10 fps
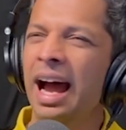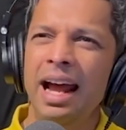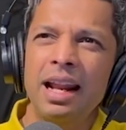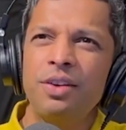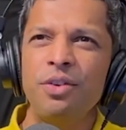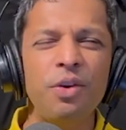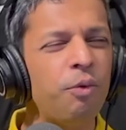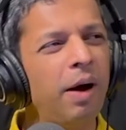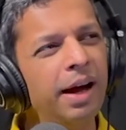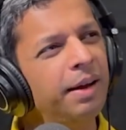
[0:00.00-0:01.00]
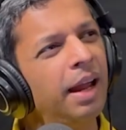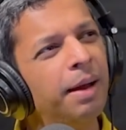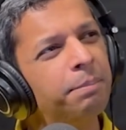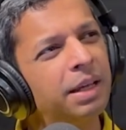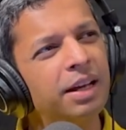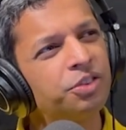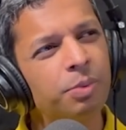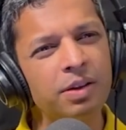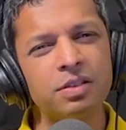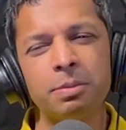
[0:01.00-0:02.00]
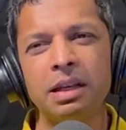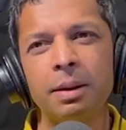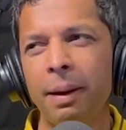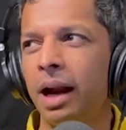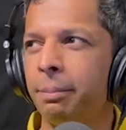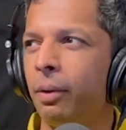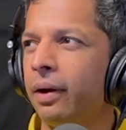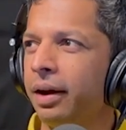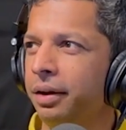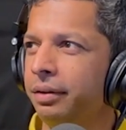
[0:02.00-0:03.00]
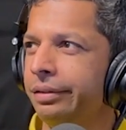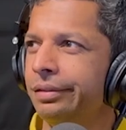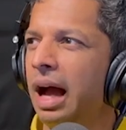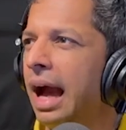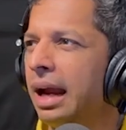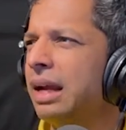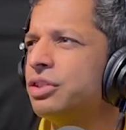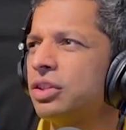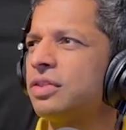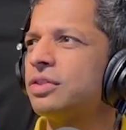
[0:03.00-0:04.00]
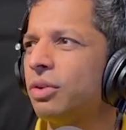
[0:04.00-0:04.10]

And I don't know why MBS wants to be the bad boy. I just